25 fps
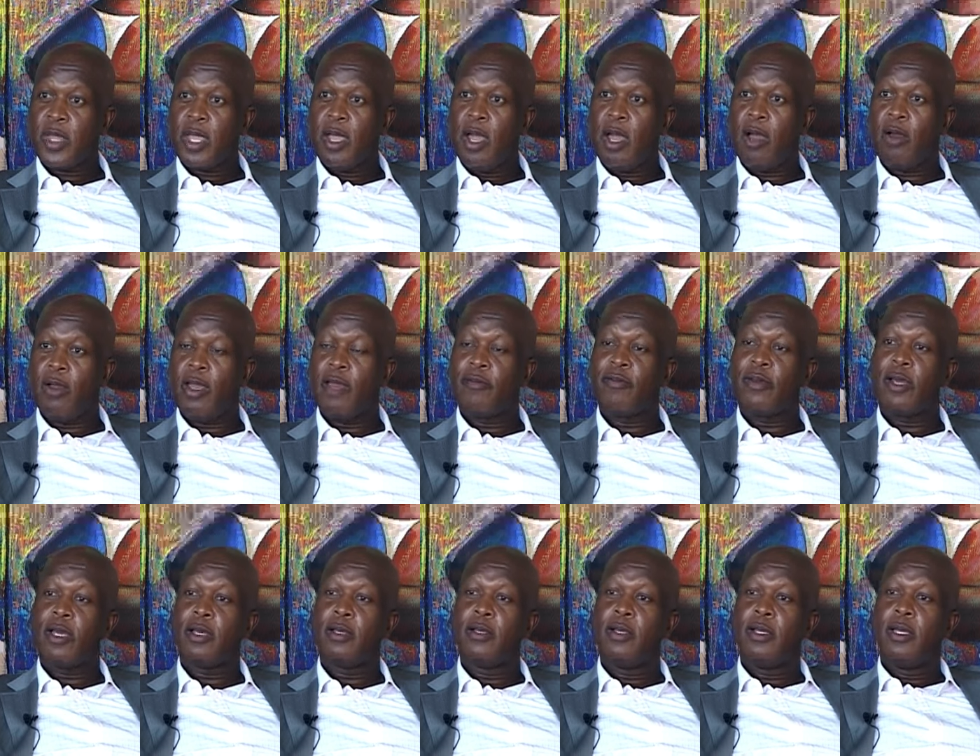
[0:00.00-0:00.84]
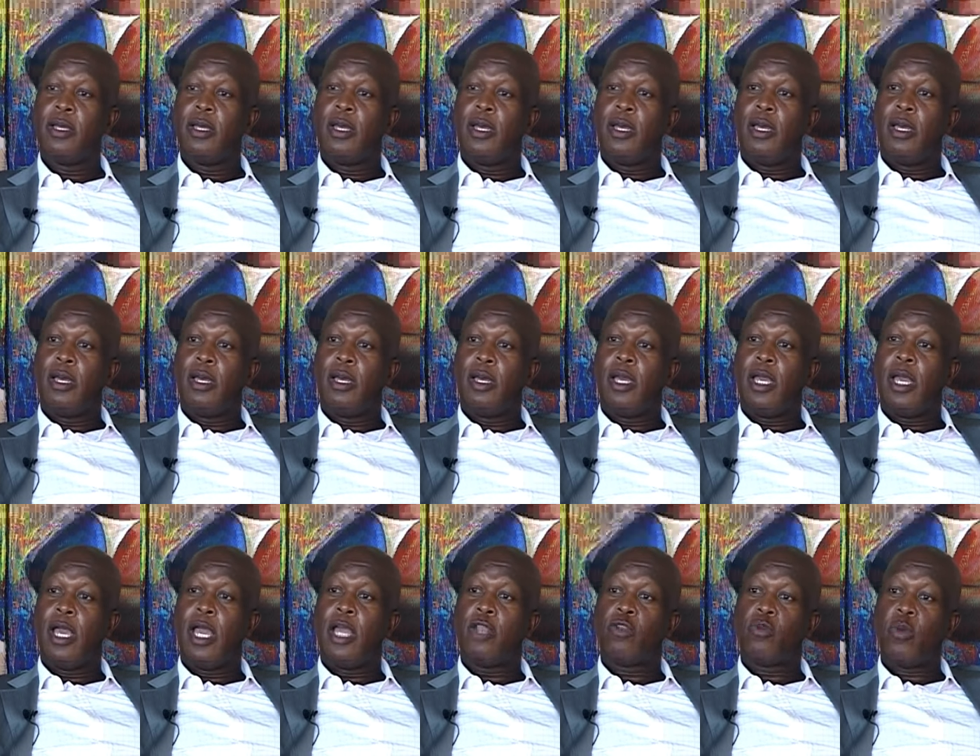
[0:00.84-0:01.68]
However,
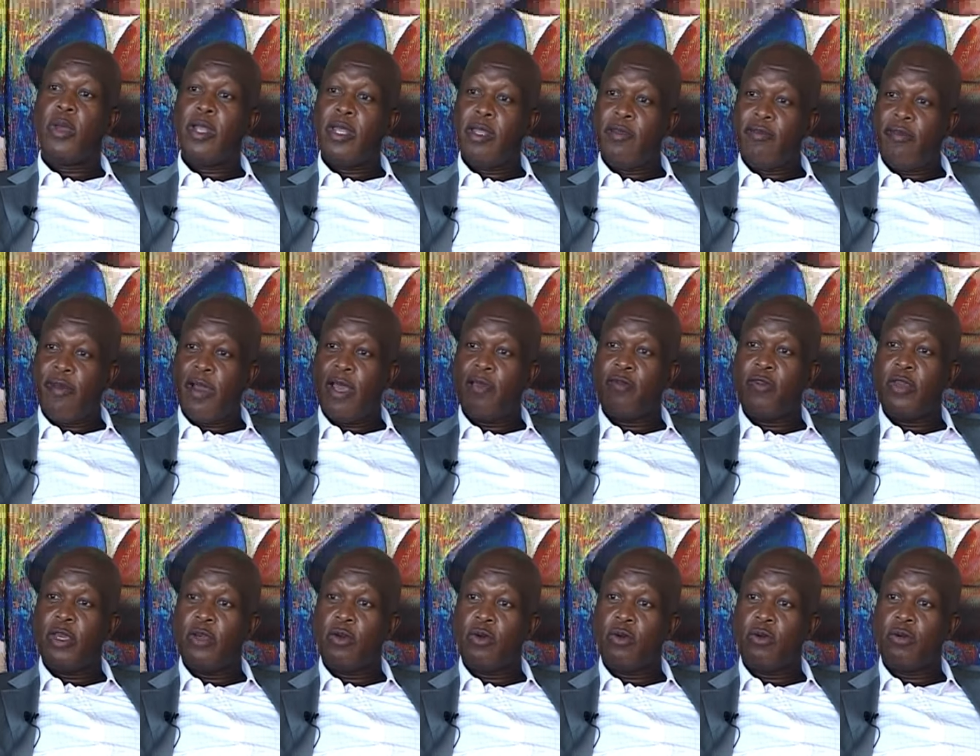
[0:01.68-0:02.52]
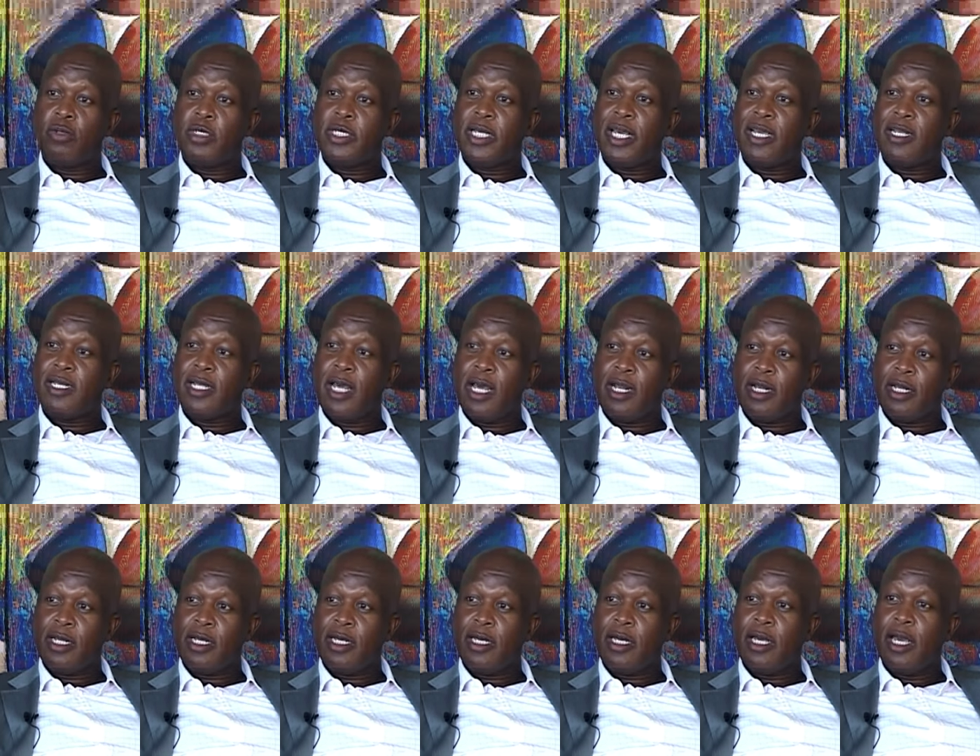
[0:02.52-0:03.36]
a 25-year-old
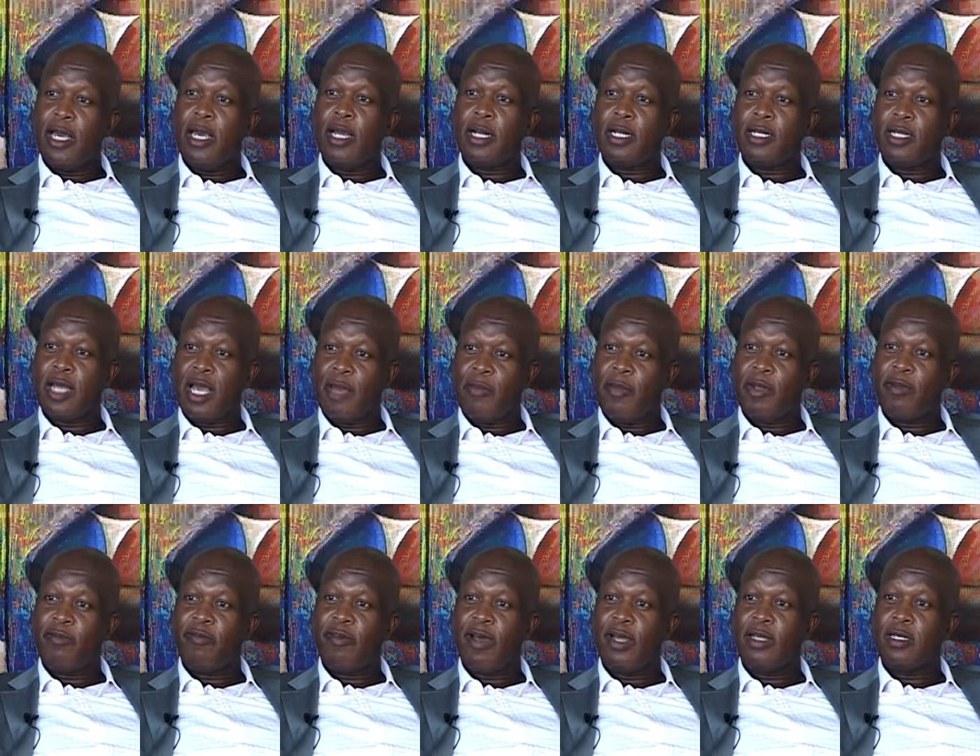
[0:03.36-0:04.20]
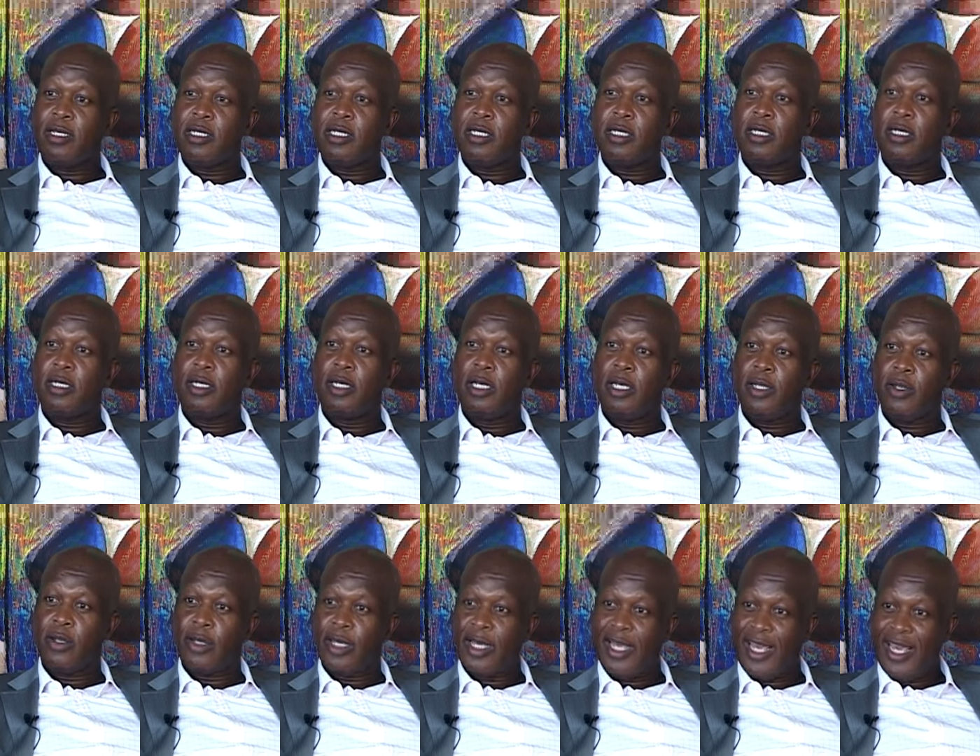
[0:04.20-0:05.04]
entering a retirement fund
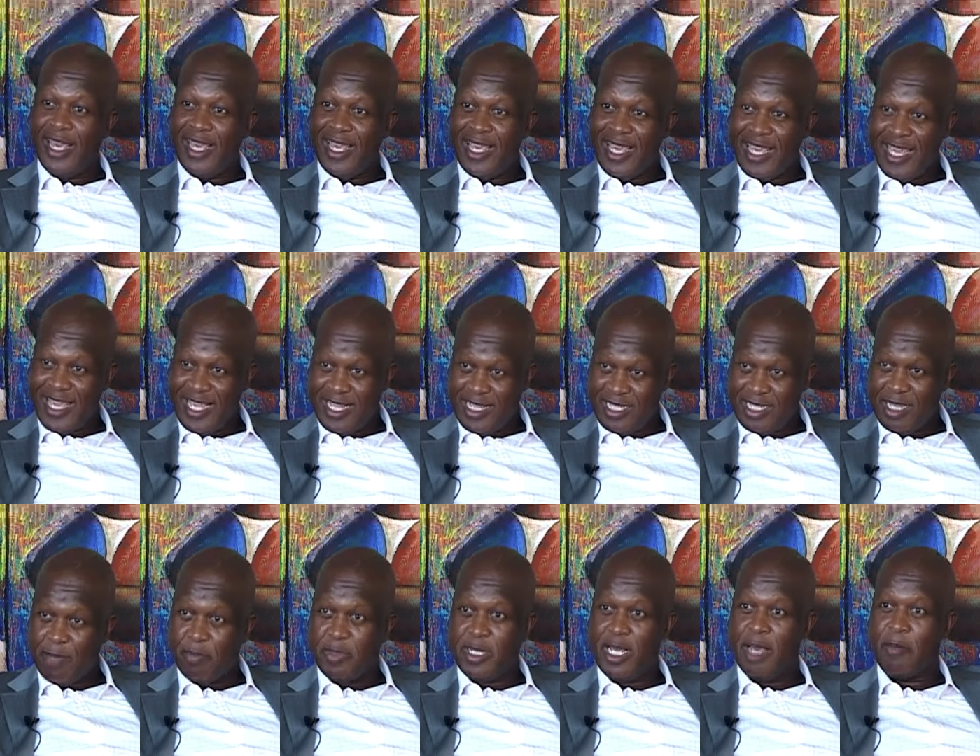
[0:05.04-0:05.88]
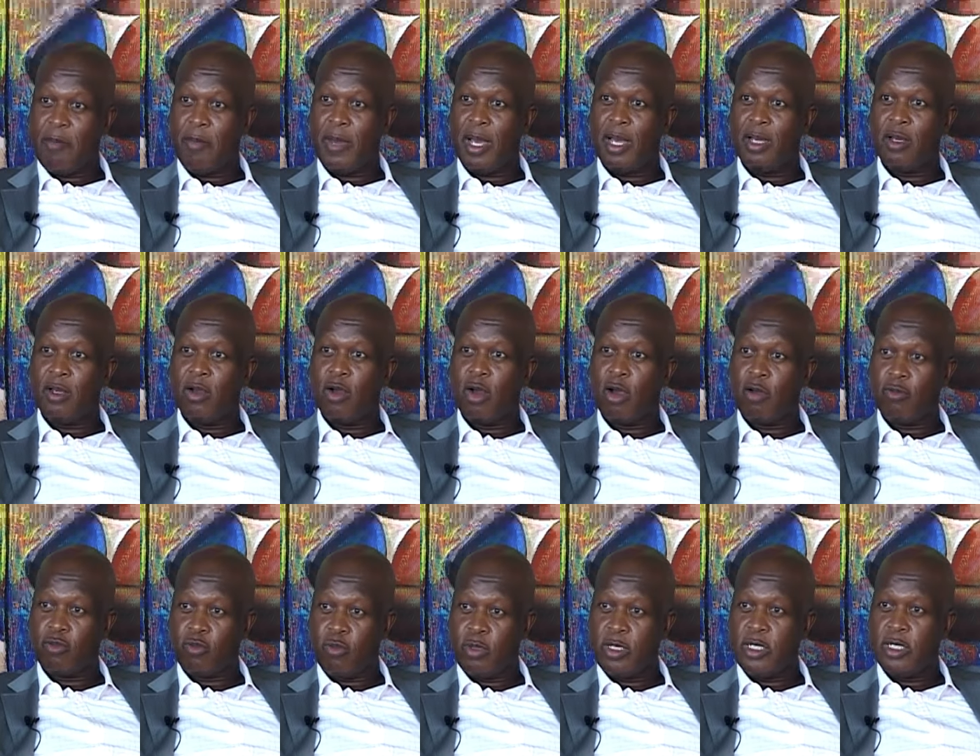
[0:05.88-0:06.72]
in September
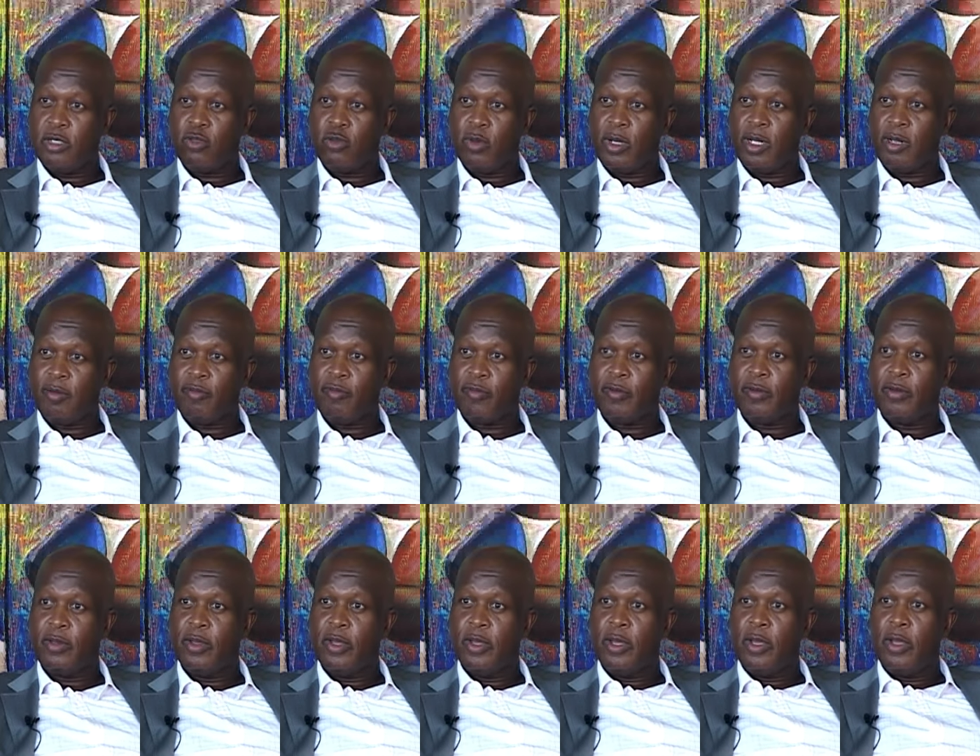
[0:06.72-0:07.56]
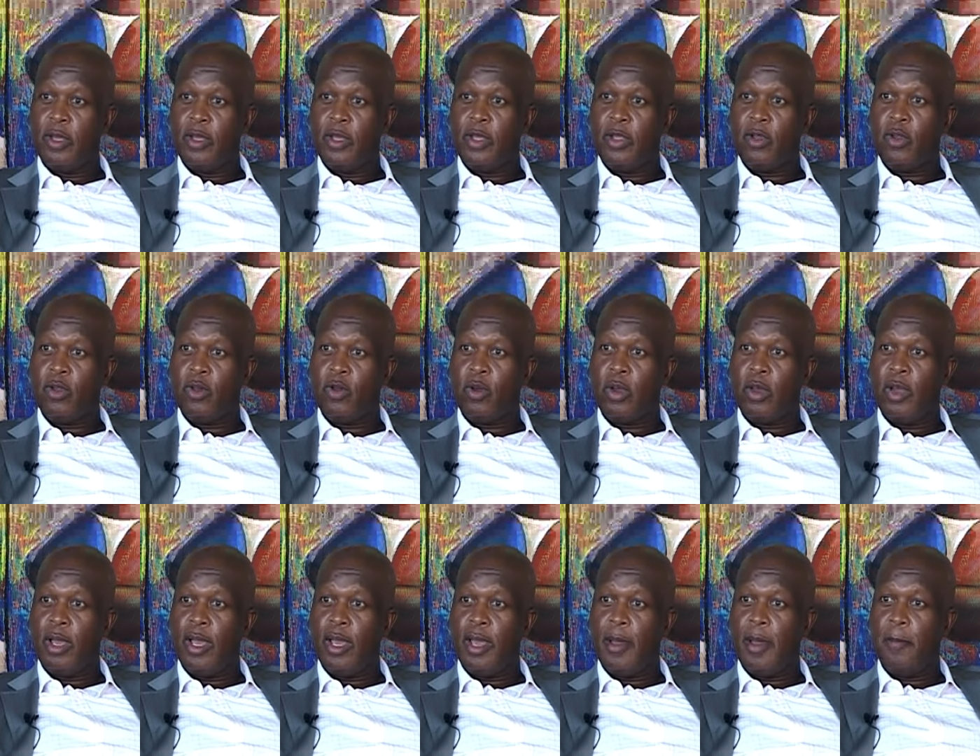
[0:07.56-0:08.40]
of 2012,
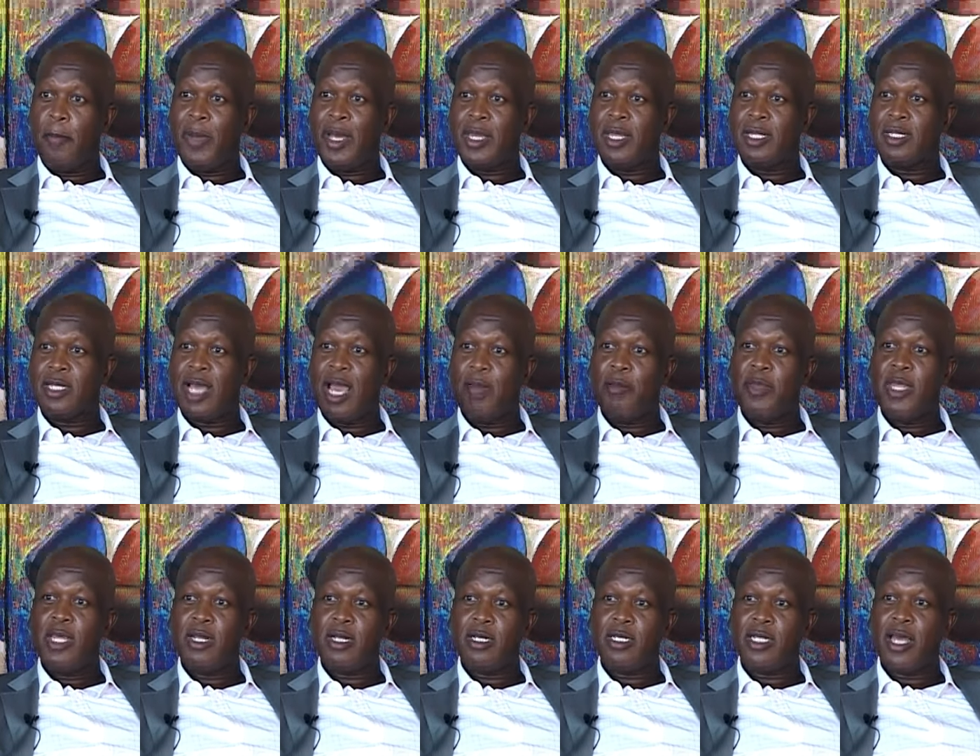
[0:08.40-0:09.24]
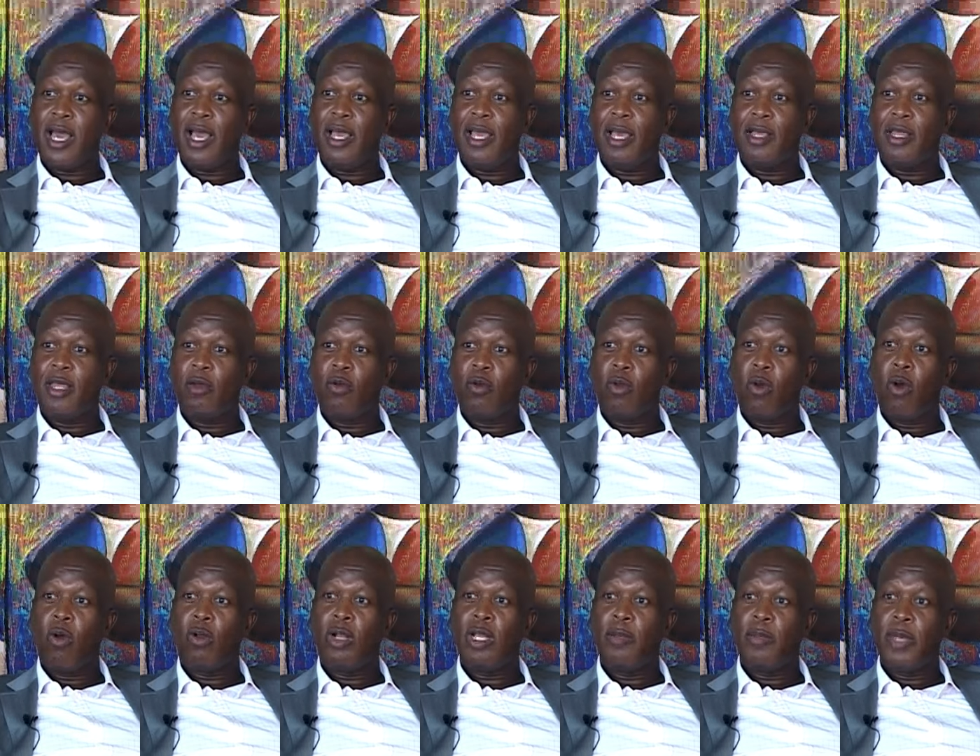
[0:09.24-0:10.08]
by the time they retire, they will
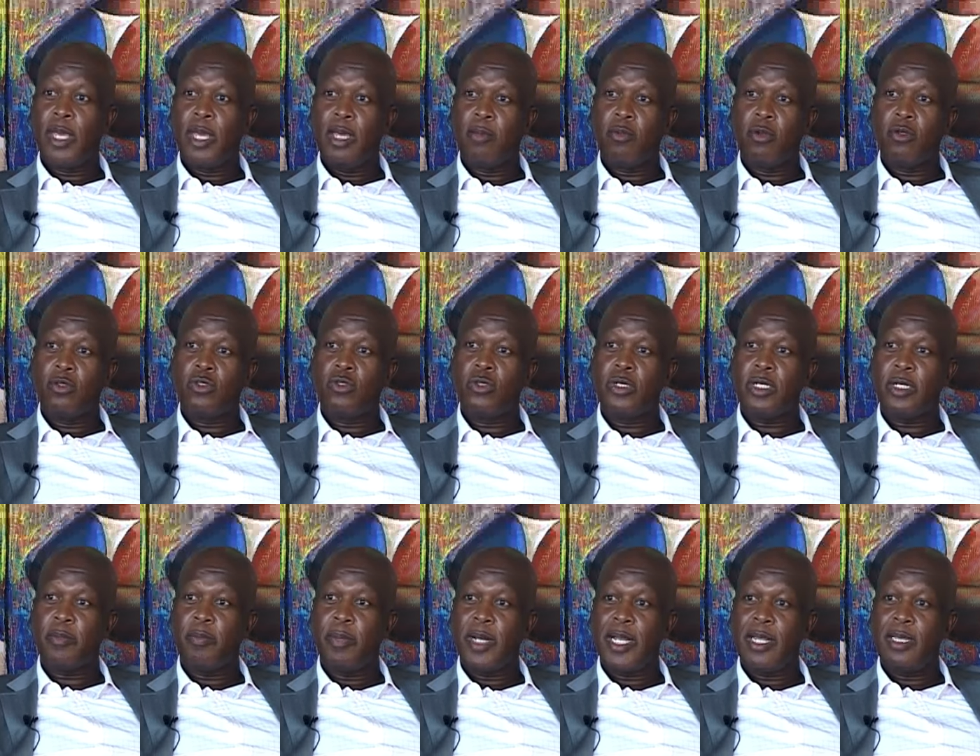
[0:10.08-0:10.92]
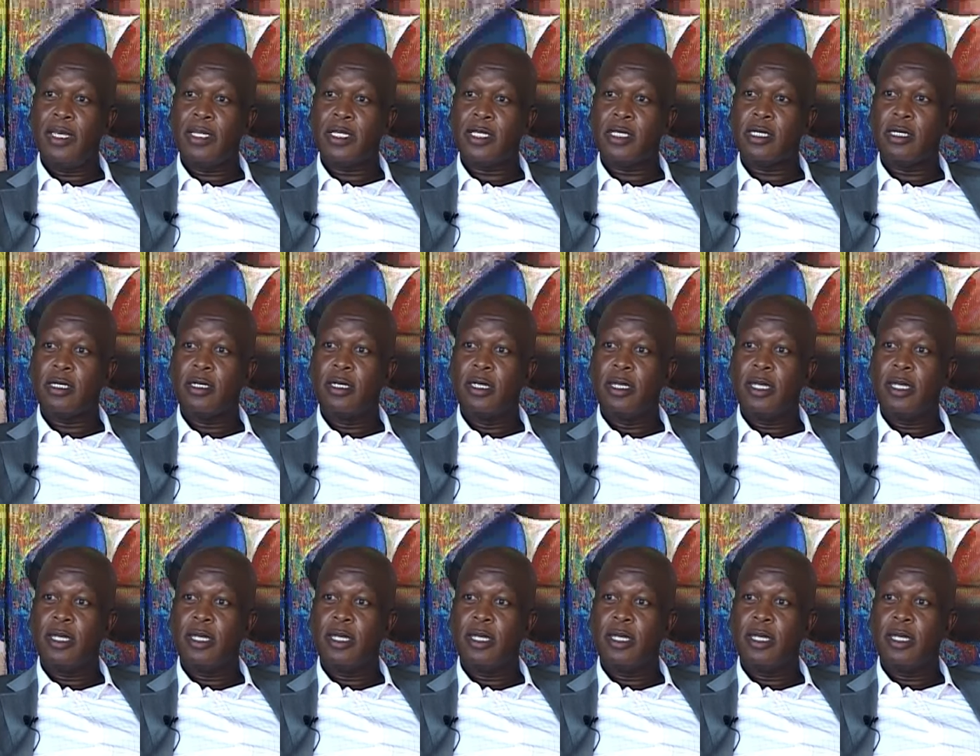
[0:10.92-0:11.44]
only be able to replace